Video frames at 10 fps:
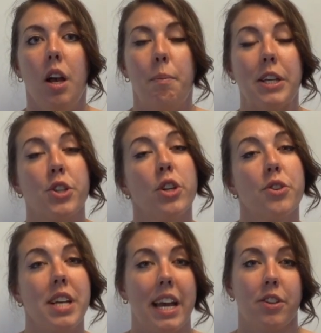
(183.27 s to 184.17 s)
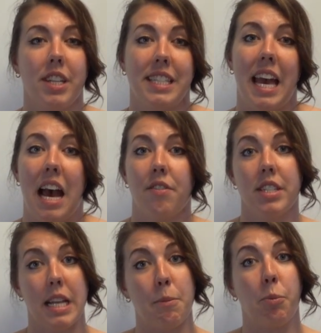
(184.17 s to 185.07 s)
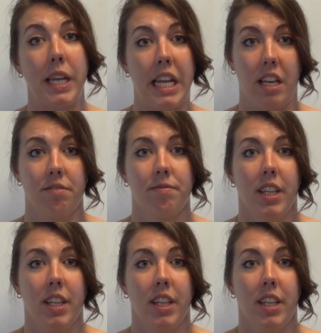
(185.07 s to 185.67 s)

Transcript: Make sure your title doesn't have a double meaning.